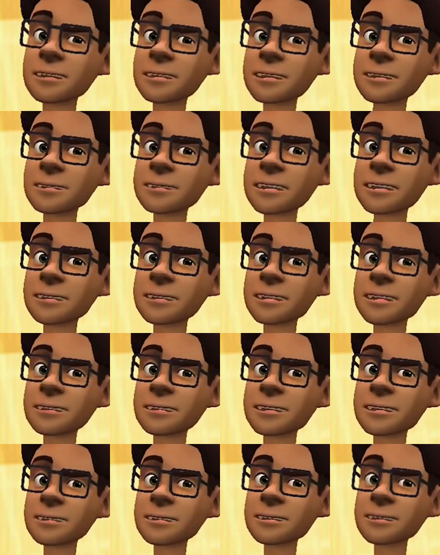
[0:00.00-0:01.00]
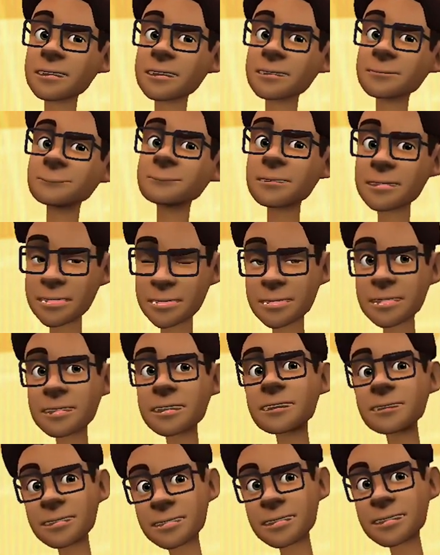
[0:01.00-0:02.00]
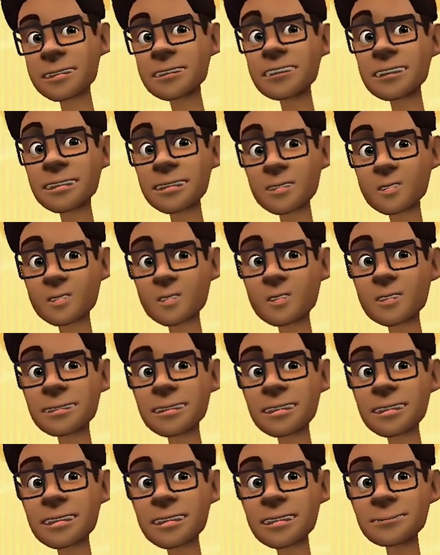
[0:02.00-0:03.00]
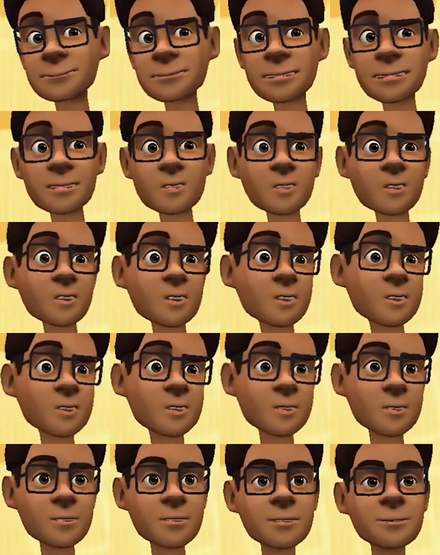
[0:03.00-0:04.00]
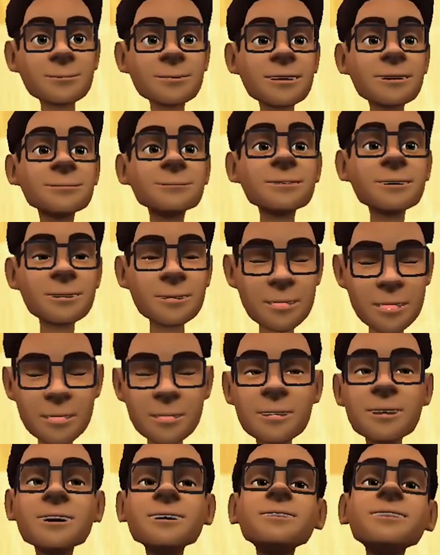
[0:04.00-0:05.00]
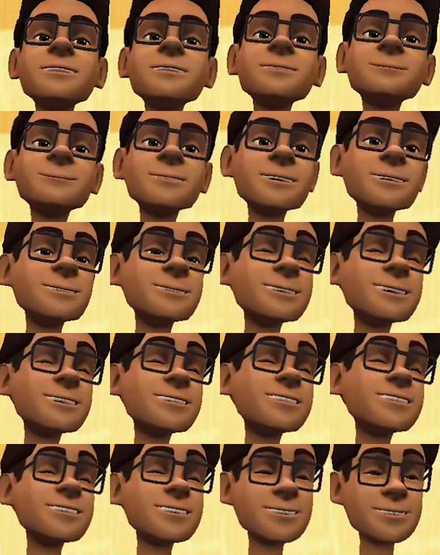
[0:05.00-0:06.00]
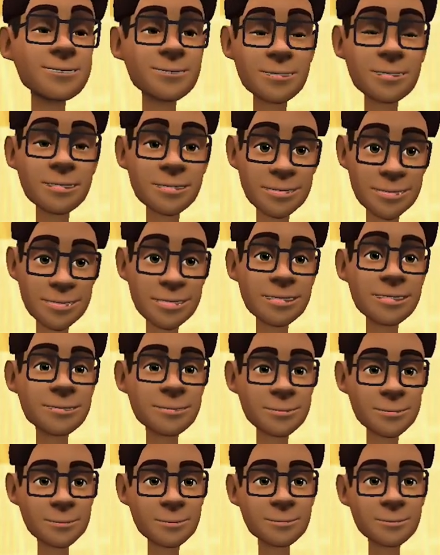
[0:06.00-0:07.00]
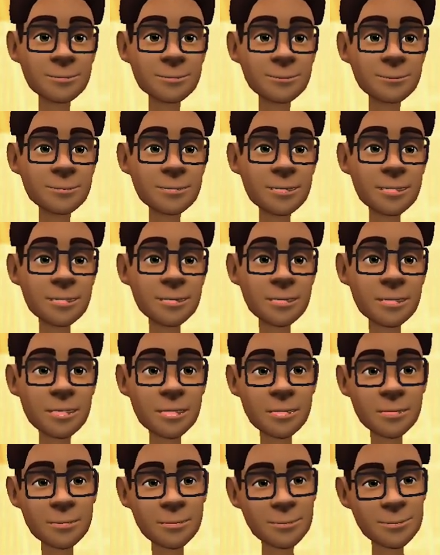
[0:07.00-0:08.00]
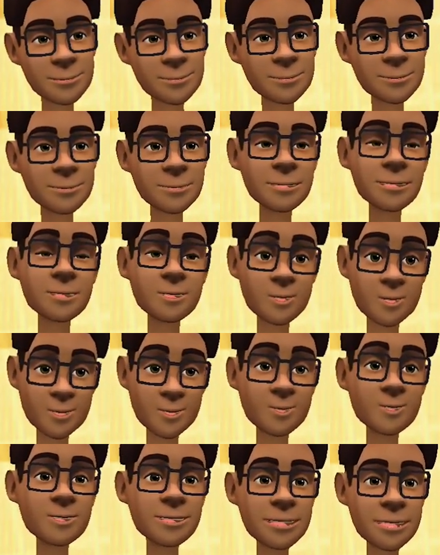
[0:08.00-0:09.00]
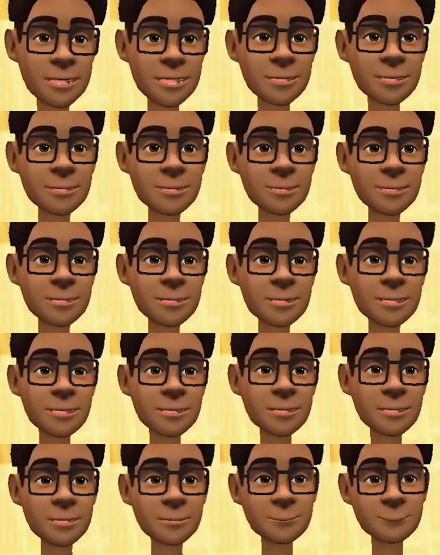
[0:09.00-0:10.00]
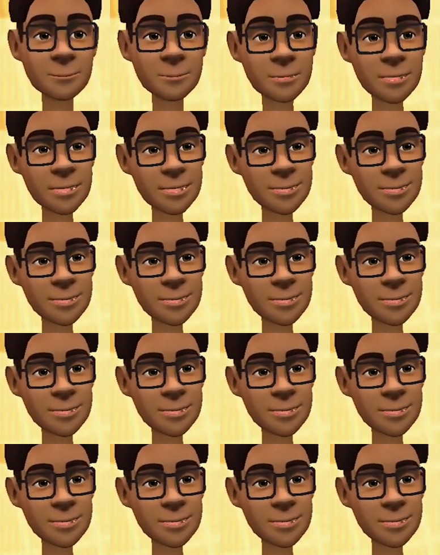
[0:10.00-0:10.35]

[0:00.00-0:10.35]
Mister Sarcastic has been cancelled after only one episode, if I may be sarcastic myself. Pancakes. I don't know what sarcastic